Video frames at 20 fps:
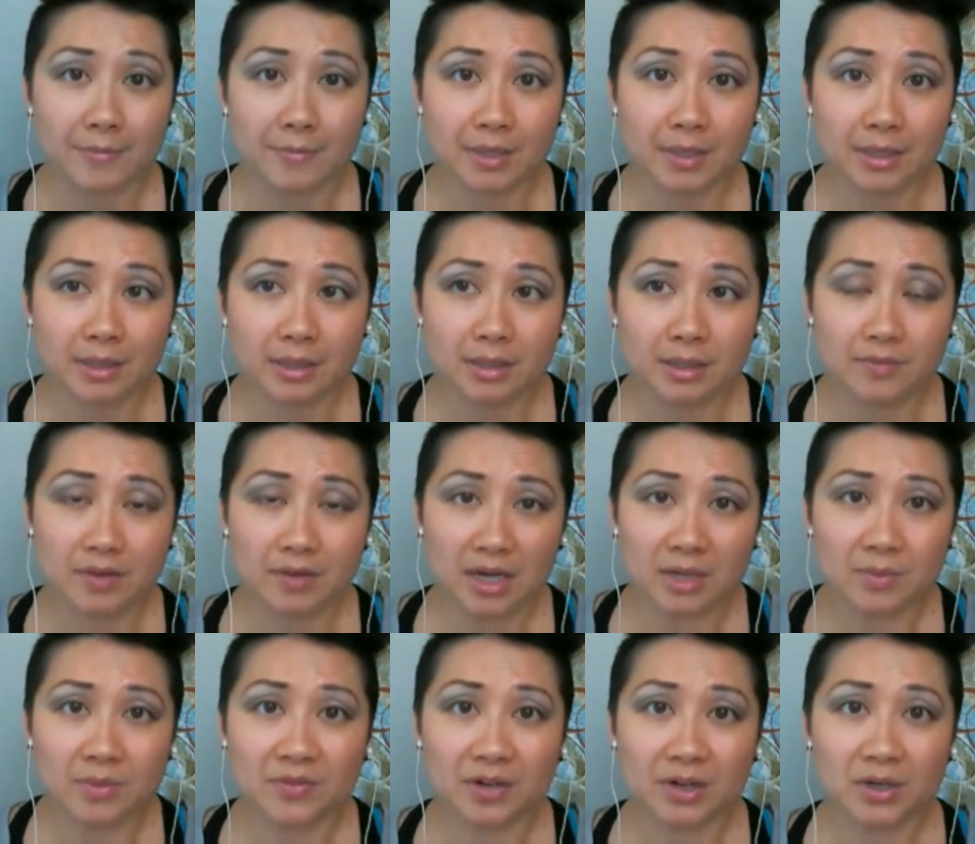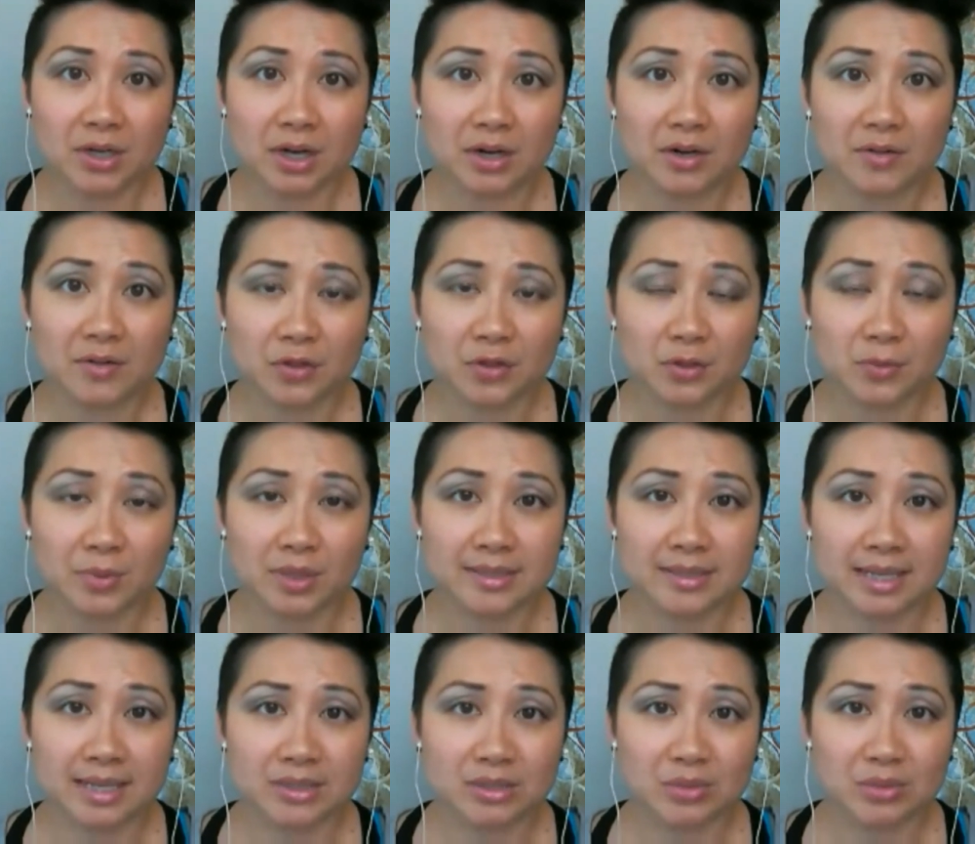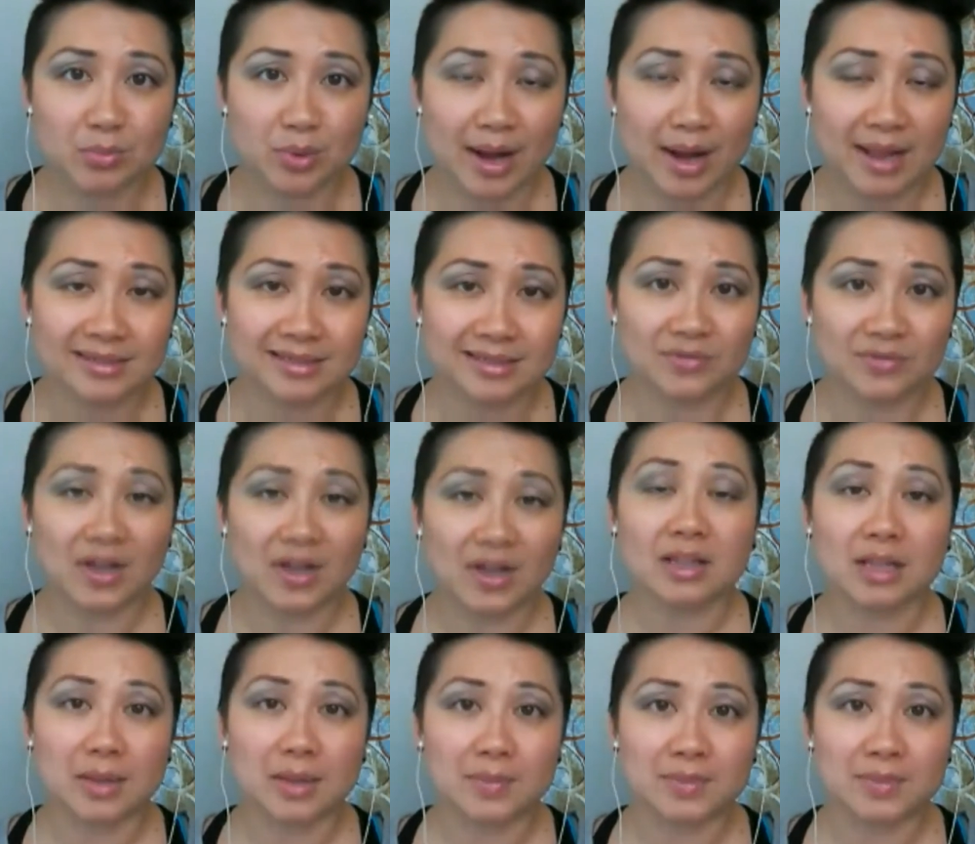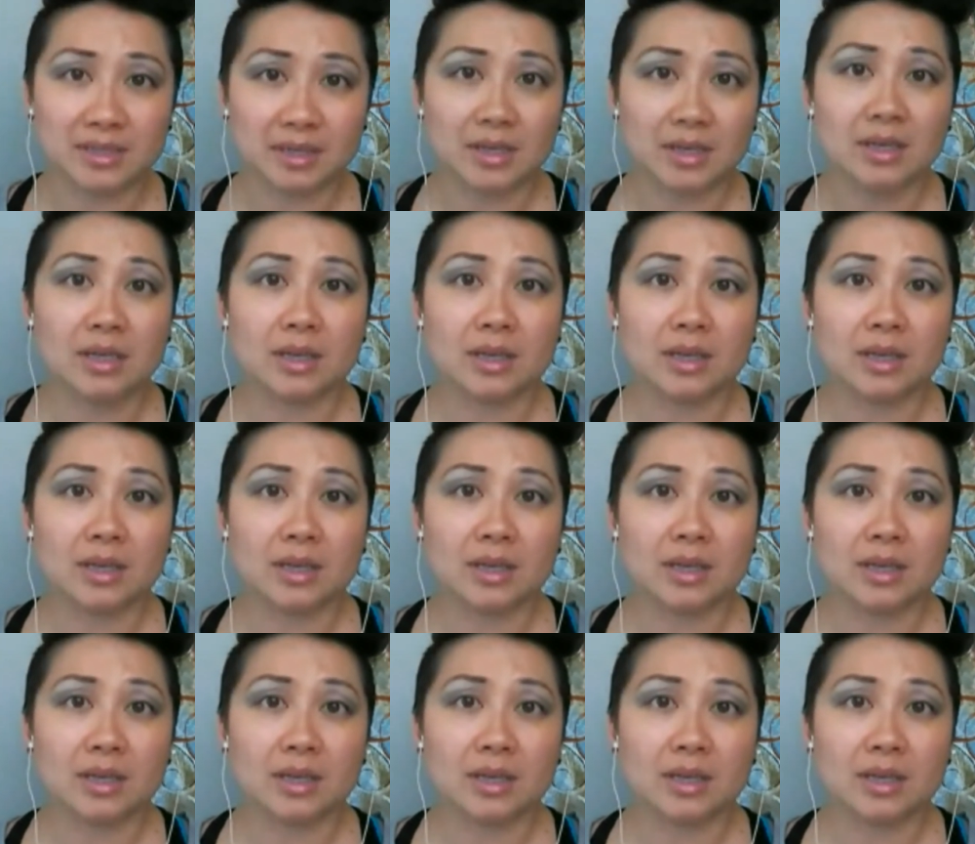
you've got to be very careful because as your brand develops,